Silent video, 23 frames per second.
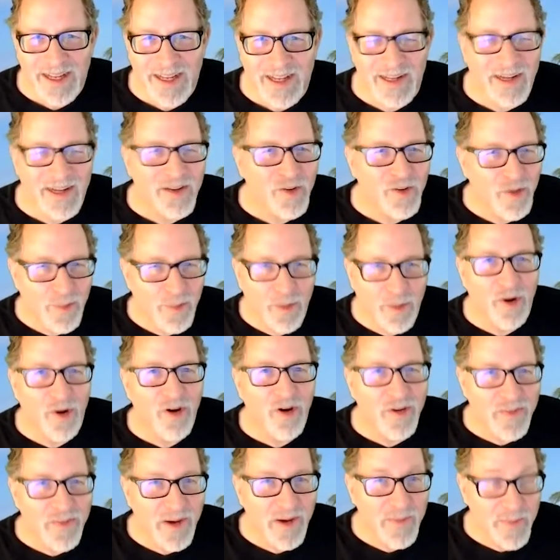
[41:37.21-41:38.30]
and I do a
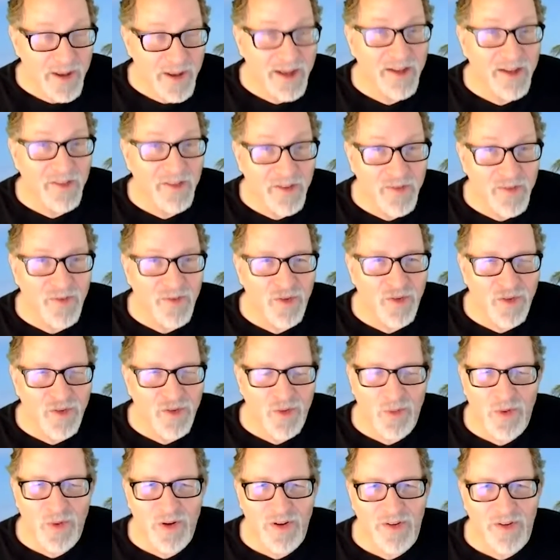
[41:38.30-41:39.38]
program on managing virtual
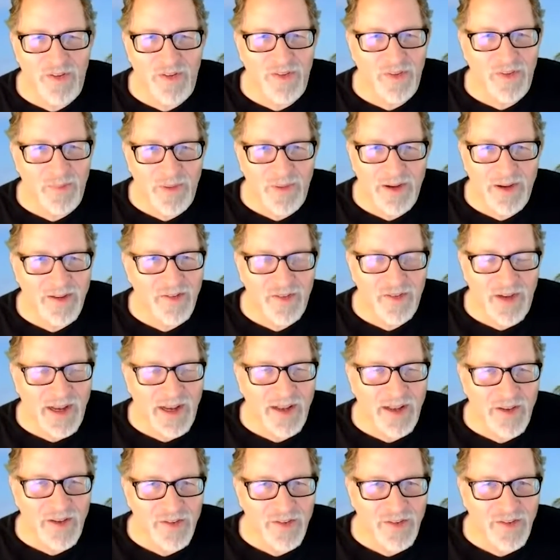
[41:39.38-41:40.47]
workers, the biggest
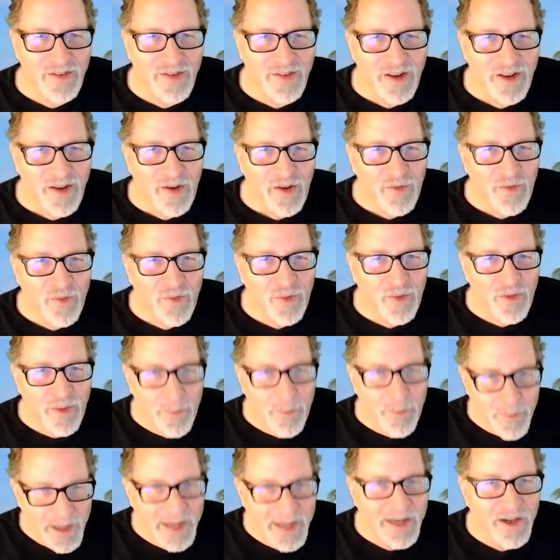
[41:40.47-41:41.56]
challenge is for the
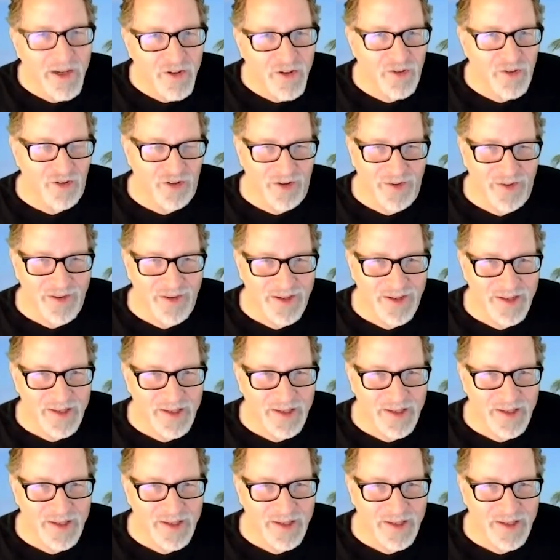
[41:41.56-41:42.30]
manager.